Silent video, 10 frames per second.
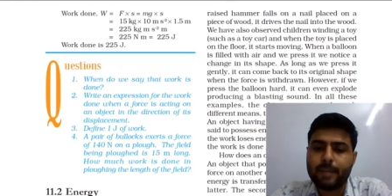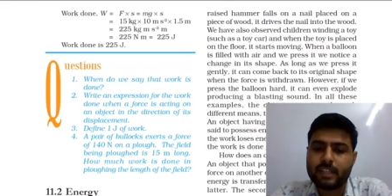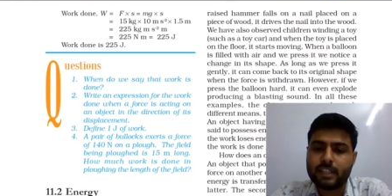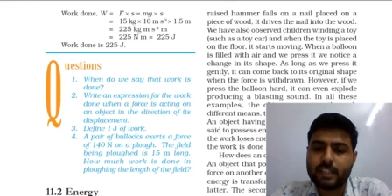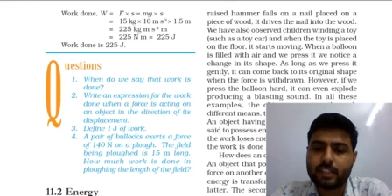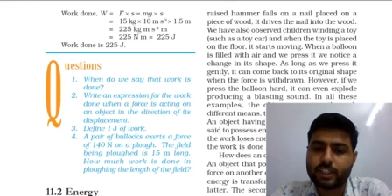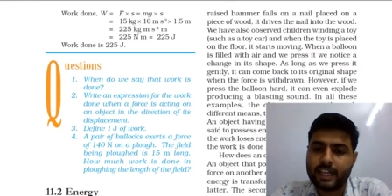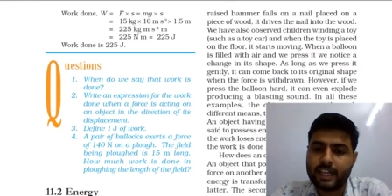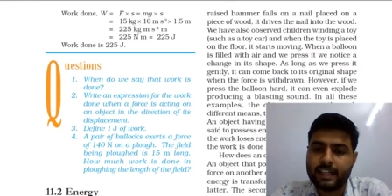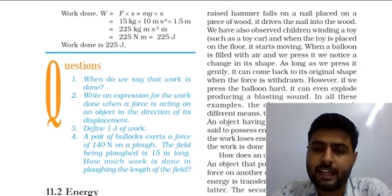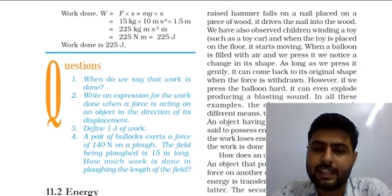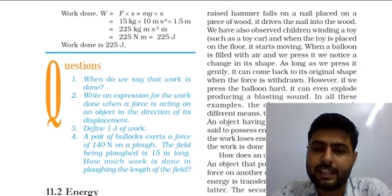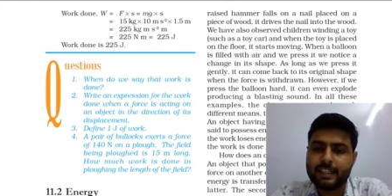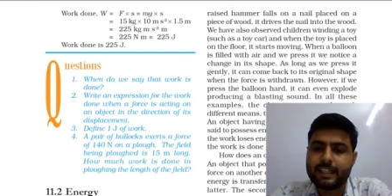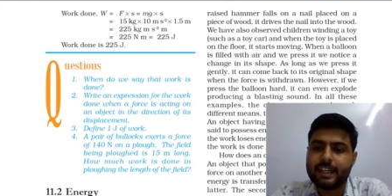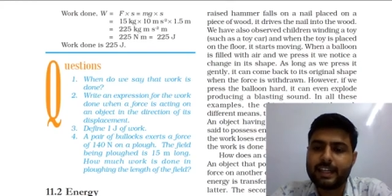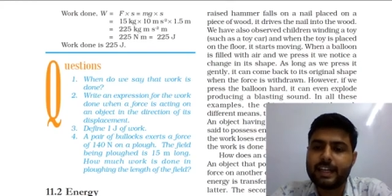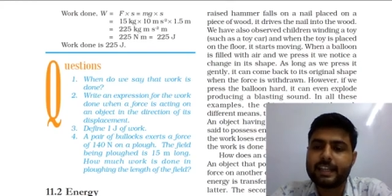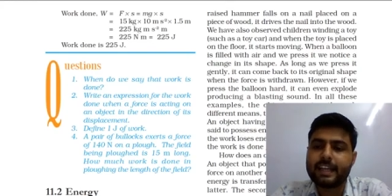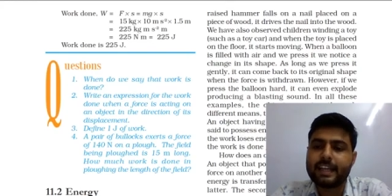press it gently,
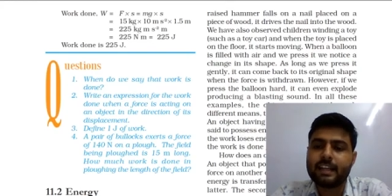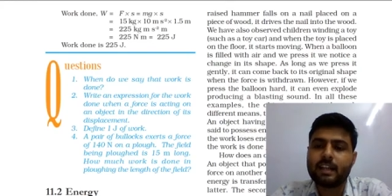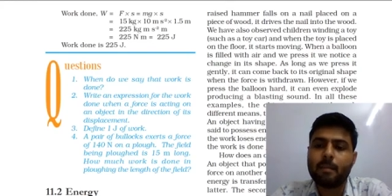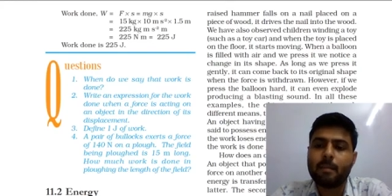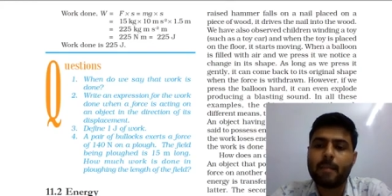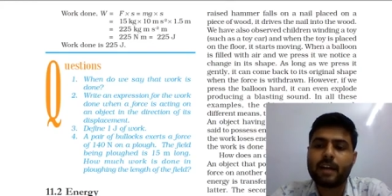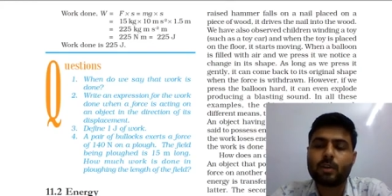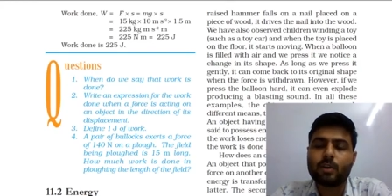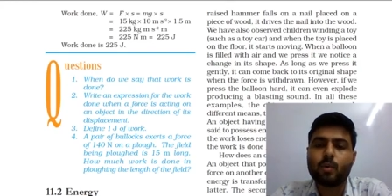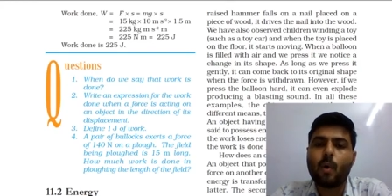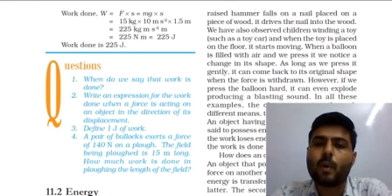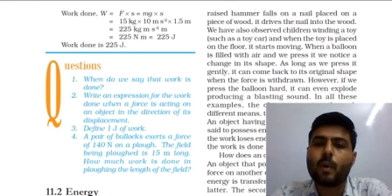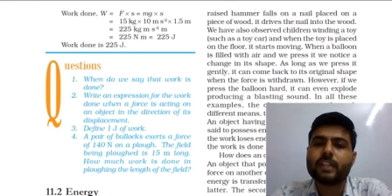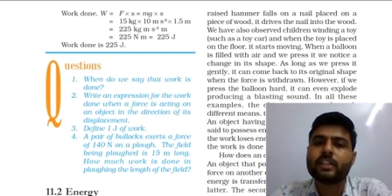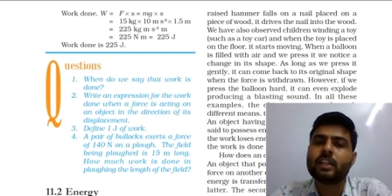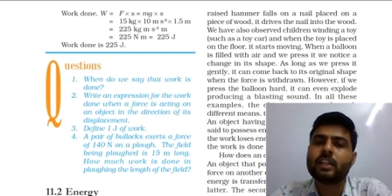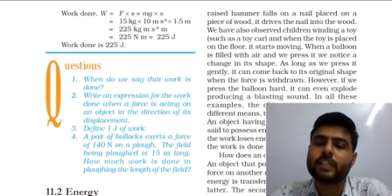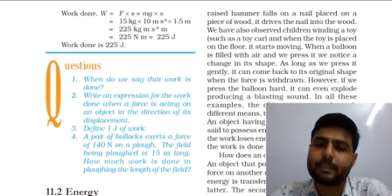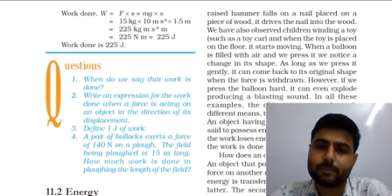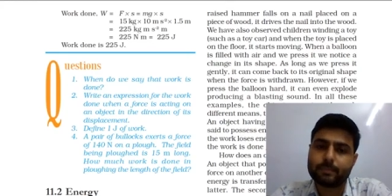it can come back to original
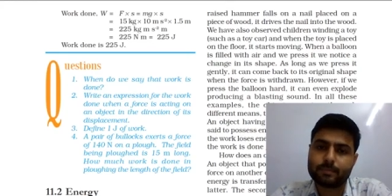shape.